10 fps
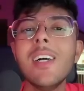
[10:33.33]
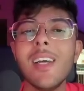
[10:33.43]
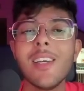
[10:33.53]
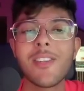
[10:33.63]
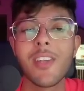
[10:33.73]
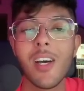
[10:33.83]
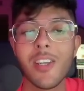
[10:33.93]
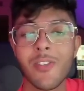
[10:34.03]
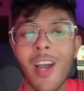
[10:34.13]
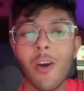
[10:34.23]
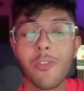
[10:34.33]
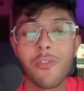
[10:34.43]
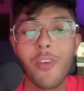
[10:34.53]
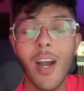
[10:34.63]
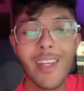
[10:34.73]
is now
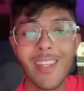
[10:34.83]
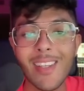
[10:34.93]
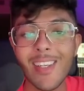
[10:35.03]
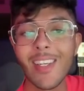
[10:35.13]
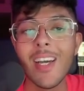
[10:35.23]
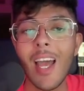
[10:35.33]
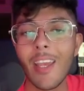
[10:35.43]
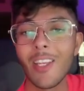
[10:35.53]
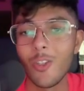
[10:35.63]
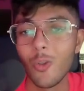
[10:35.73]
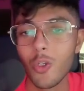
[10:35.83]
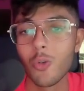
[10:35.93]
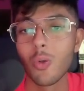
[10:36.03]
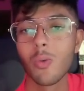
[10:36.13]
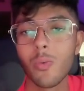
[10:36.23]
finally a
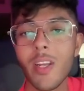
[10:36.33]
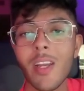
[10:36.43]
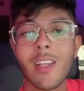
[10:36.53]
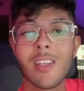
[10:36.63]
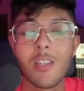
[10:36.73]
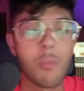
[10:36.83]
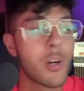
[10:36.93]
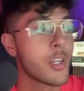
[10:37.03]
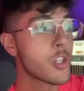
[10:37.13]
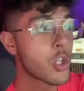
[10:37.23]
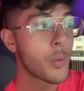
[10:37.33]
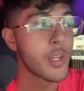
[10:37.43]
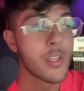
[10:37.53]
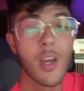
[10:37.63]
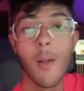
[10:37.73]
neutral reading in this market, showing
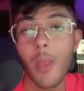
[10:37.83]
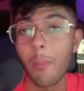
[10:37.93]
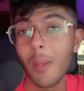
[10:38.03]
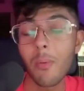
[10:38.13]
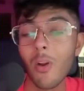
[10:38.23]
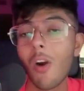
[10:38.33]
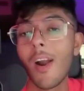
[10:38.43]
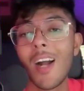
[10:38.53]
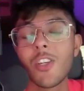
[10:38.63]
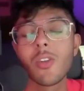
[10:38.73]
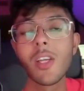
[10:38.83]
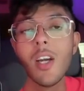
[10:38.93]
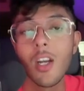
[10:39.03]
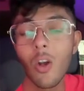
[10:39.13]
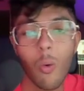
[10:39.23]
us that people are actually
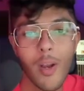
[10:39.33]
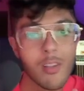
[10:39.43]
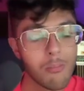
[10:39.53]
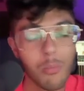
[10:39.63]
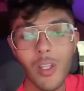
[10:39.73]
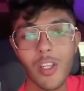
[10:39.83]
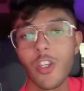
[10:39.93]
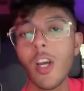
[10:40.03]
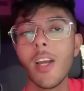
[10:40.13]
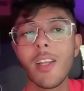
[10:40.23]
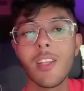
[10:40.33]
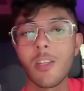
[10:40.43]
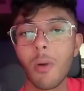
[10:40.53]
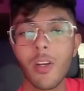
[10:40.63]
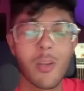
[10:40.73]
quite bullish in this
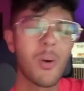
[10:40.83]
market.